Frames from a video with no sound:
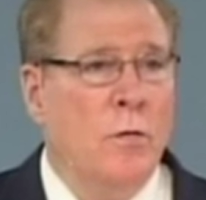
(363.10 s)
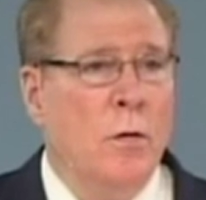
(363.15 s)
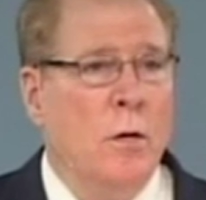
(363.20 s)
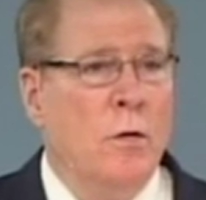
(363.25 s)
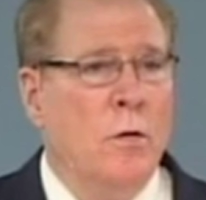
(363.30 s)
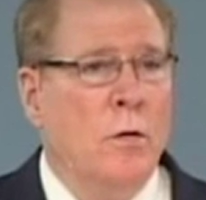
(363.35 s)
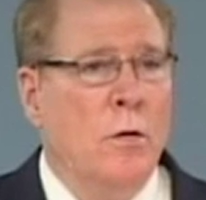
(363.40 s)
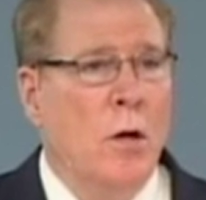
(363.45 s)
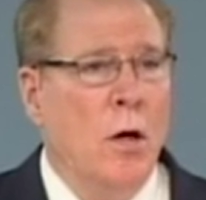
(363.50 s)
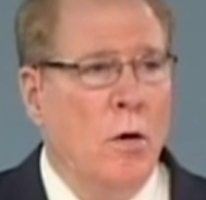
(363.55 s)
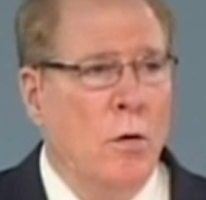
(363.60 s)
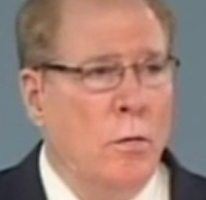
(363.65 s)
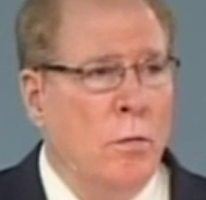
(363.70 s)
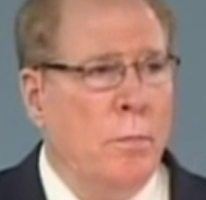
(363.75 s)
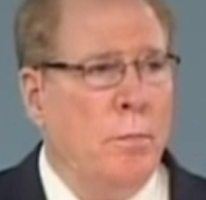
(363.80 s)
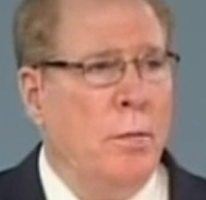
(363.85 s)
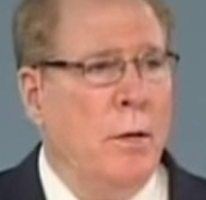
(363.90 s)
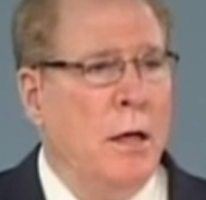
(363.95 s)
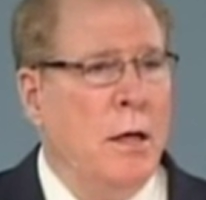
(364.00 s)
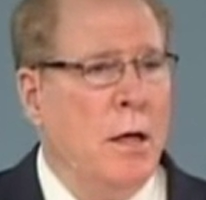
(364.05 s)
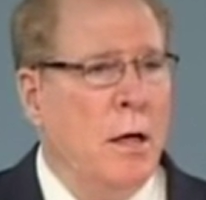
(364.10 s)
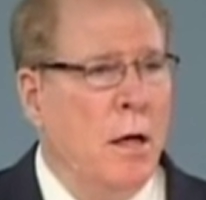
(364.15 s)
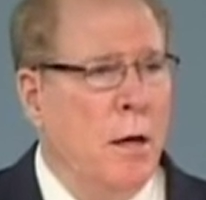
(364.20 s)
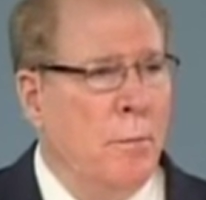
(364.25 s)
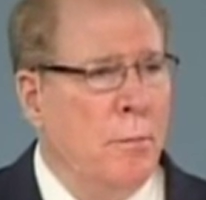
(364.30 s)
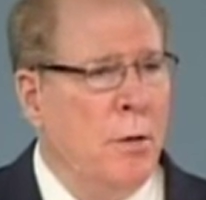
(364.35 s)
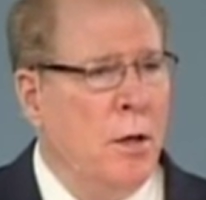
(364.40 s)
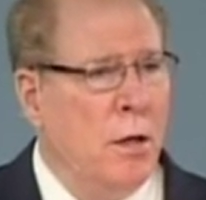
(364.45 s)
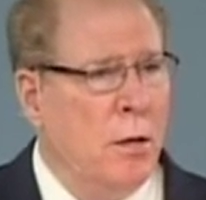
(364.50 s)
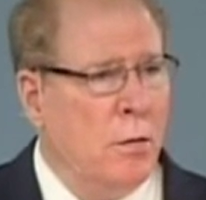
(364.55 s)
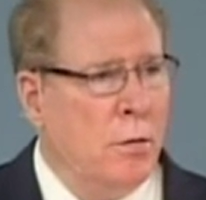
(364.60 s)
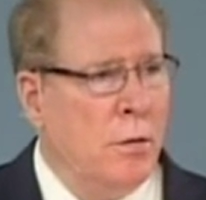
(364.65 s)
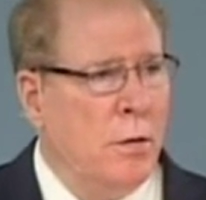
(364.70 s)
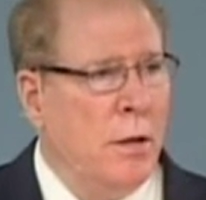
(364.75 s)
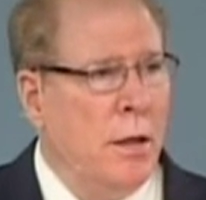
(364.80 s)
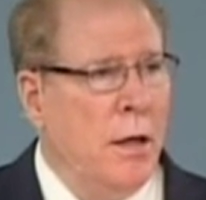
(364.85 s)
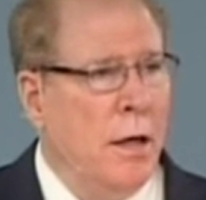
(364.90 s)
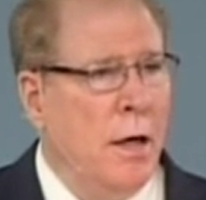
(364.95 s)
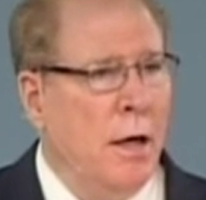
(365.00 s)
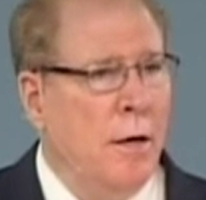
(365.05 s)
don't become
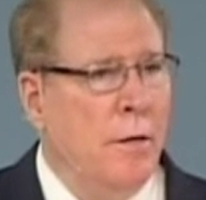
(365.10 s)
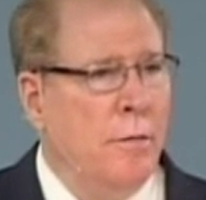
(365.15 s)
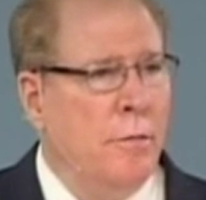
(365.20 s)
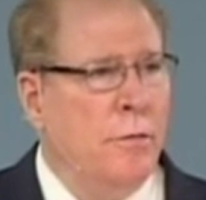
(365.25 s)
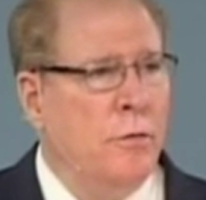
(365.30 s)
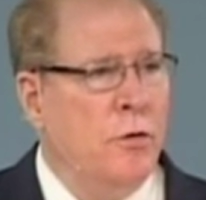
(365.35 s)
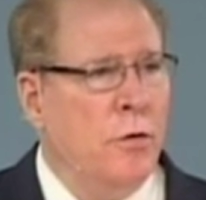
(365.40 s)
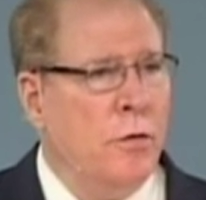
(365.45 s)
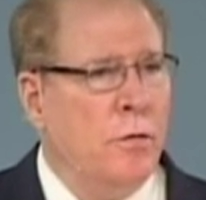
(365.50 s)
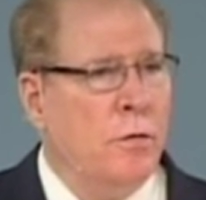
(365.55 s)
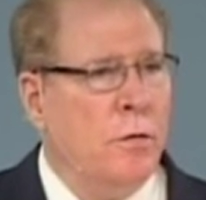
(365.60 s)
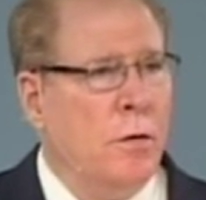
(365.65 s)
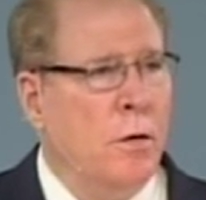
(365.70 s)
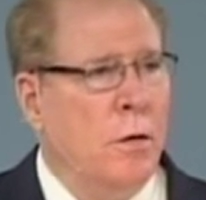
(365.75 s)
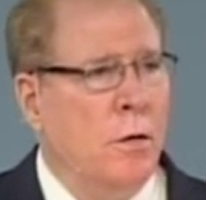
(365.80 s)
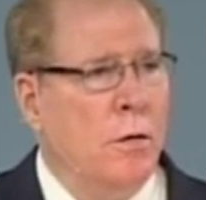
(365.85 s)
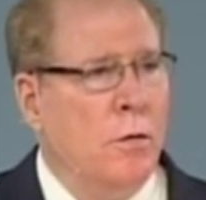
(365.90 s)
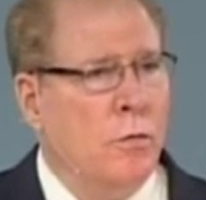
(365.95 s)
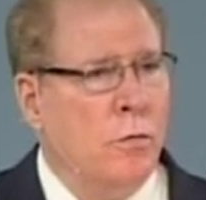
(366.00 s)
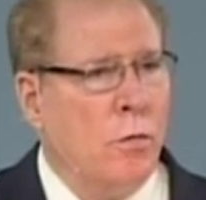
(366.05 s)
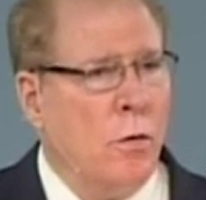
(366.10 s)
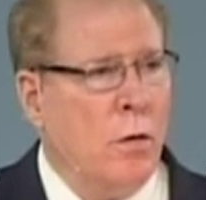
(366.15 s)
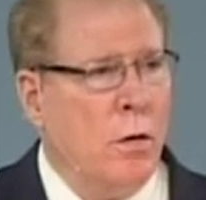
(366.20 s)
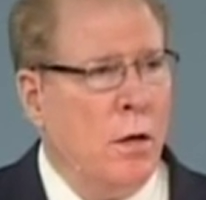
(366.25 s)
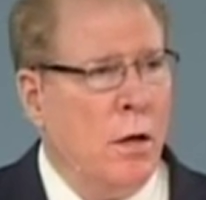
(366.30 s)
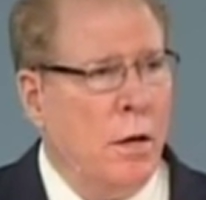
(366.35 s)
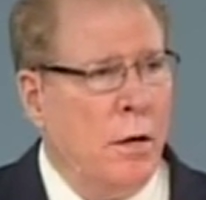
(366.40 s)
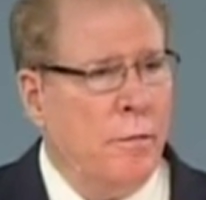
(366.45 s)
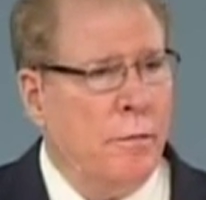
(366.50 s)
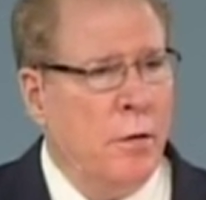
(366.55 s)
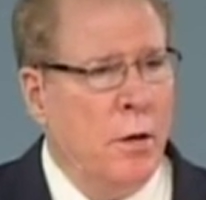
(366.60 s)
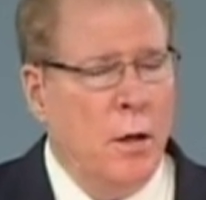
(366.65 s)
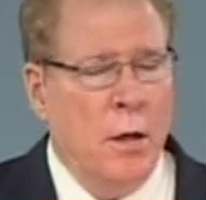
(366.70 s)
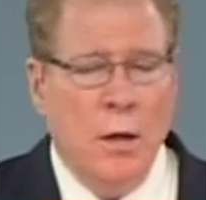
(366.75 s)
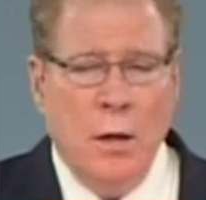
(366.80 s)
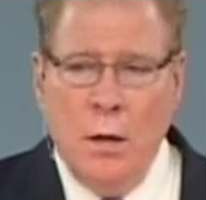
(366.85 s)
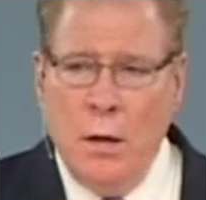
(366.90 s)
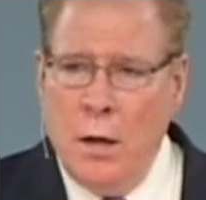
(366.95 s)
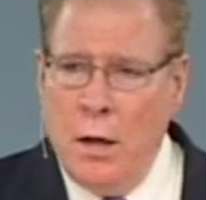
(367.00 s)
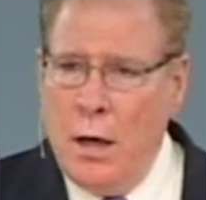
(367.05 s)
guilty of just sort of
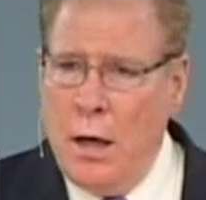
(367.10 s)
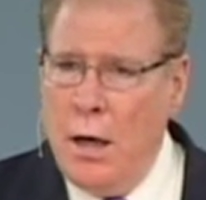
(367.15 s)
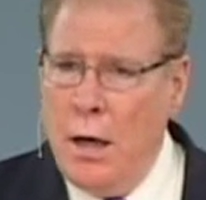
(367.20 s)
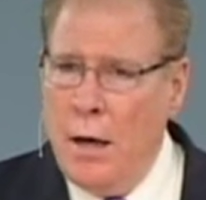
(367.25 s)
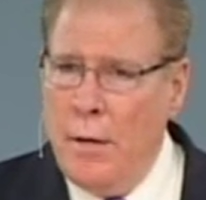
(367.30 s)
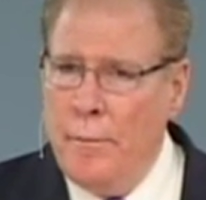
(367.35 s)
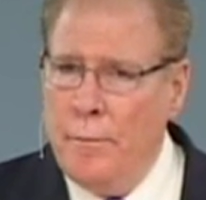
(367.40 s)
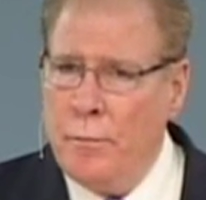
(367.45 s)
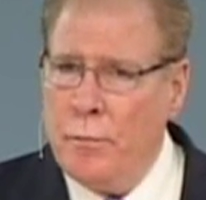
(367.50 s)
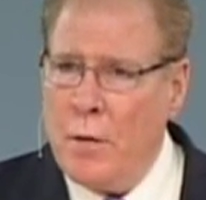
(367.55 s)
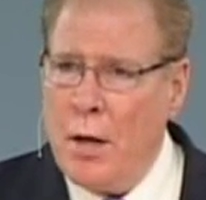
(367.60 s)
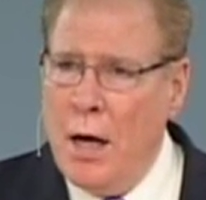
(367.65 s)
uh,